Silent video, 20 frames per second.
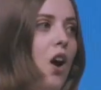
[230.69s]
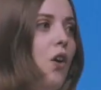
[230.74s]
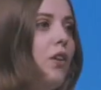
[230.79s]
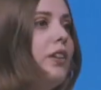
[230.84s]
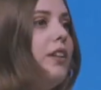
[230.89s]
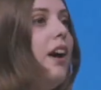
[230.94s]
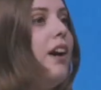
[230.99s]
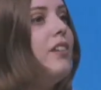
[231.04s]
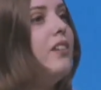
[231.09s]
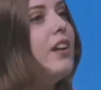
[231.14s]

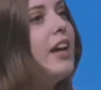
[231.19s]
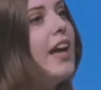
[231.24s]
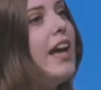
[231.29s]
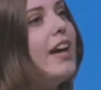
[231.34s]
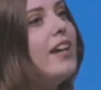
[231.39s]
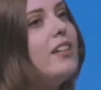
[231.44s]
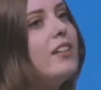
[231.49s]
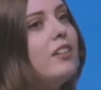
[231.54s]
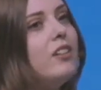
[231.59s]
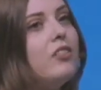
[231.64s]
On the other
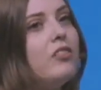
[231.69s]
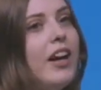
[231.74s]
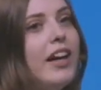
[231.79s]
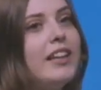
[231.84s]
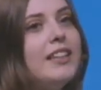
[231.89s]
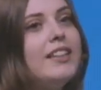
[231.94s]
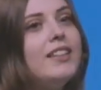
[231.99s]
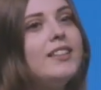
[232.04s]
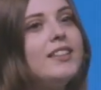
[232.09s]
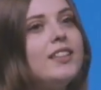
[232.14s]
hand,
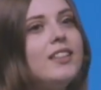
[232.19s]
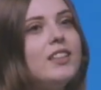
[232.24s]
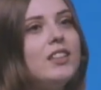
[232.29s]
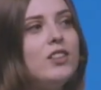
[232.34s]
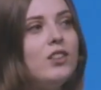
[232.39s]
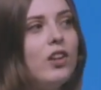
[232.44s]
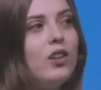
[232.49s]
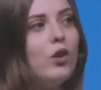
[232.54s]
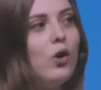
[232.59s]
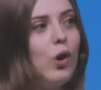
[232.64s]
correctness
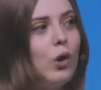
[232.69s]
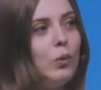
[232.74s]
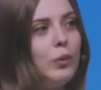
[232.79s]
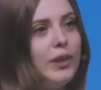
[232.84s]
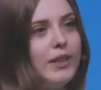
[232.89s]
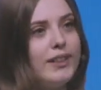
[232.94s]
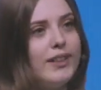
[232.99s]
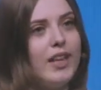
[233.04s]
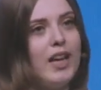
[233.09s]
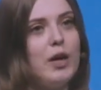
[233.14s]
is not
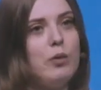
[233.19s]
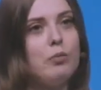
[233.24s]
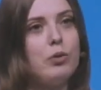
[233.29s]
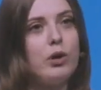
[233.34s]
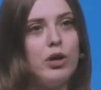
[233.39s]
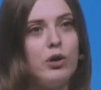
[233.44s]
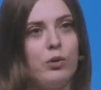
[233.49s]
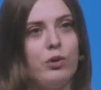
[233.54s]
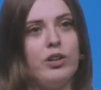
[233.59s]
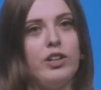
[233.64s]
always a
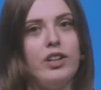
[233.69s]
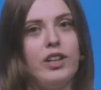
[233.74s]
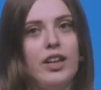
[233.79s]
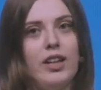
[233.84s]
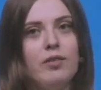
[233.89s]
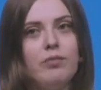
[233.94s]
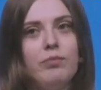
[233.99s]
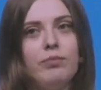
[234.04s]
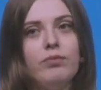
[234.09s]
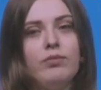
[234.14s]

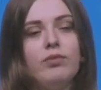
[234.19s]
priority.